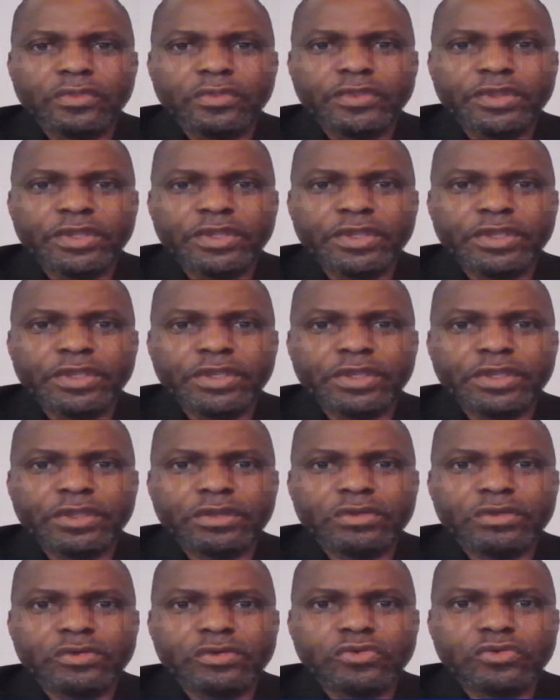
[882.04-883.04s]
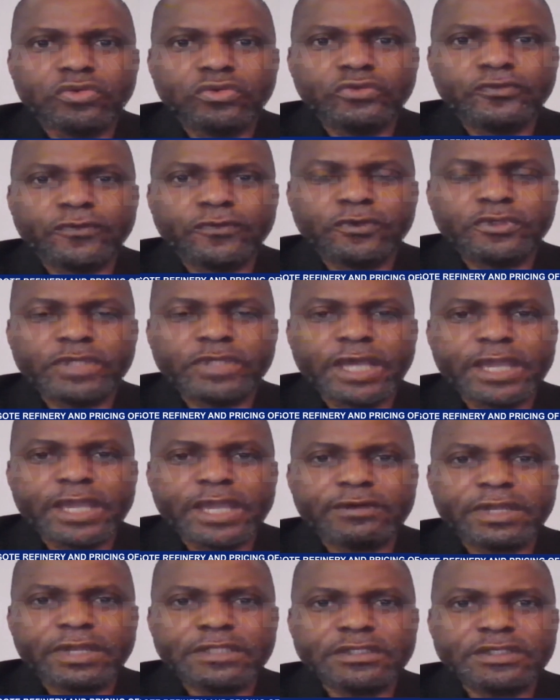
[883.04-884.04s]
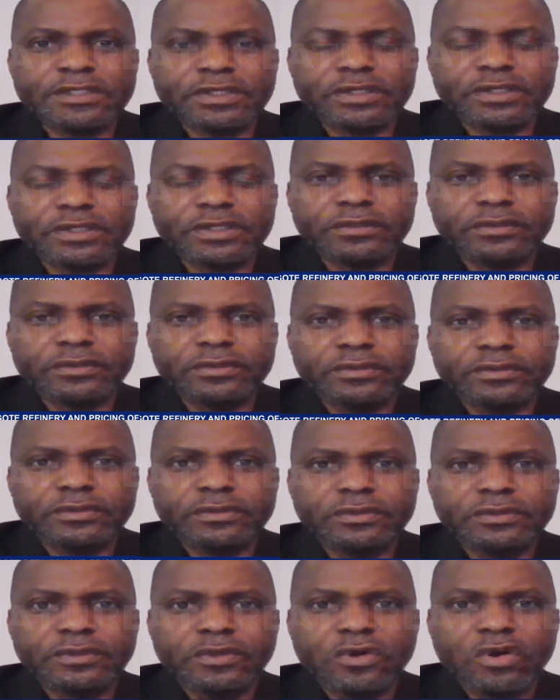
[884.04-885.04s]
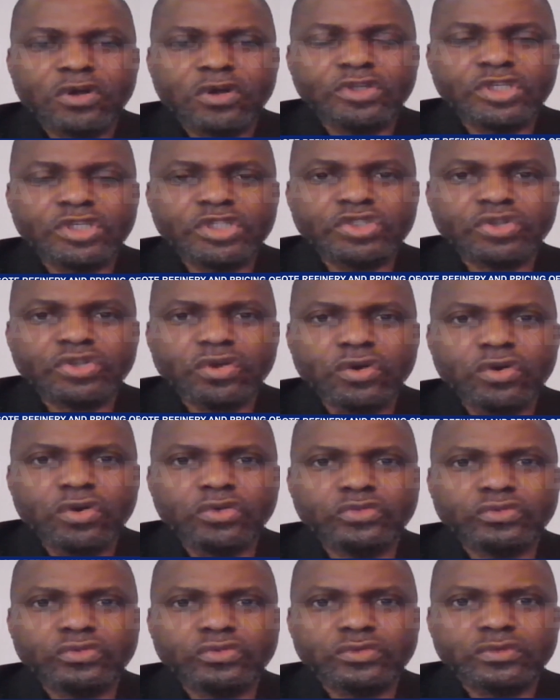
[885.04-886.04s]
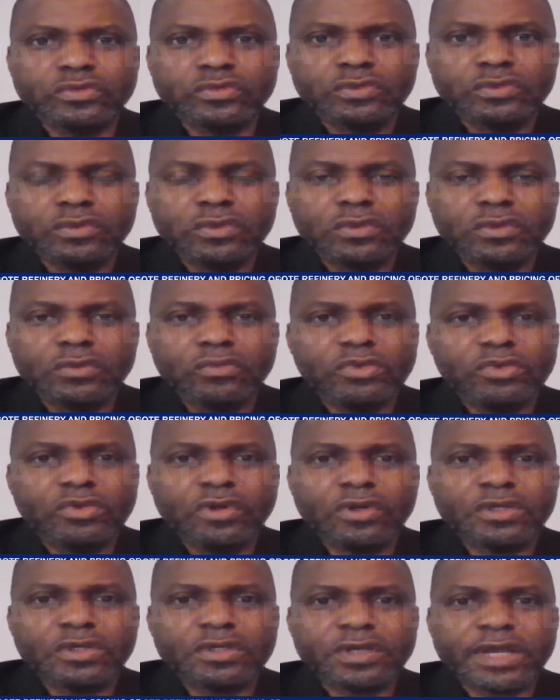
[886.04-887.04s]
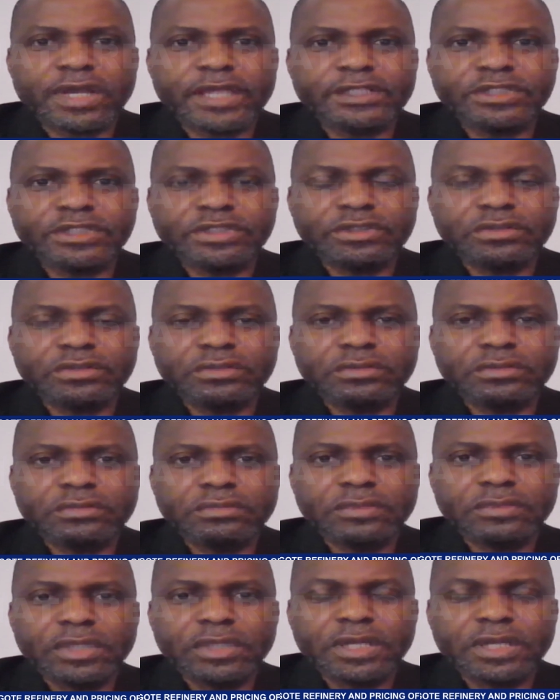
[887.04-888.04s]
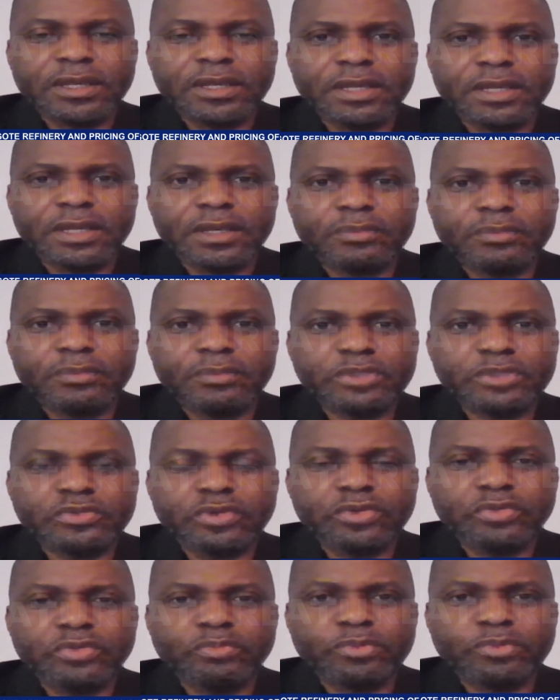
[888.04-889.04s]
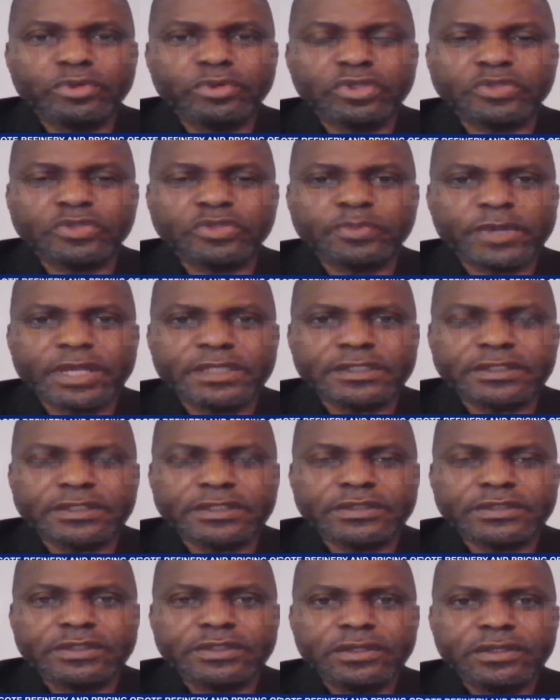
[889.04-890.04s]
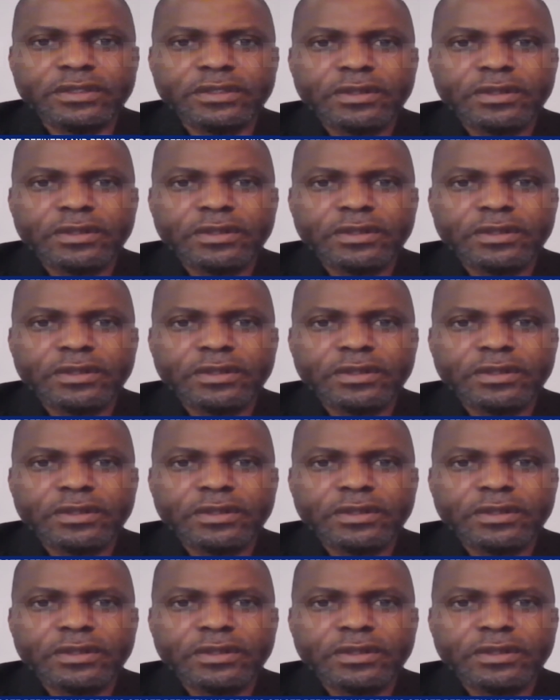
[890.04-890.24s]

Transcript: the crude for Naira deal on its own will not crash petroleum products prices.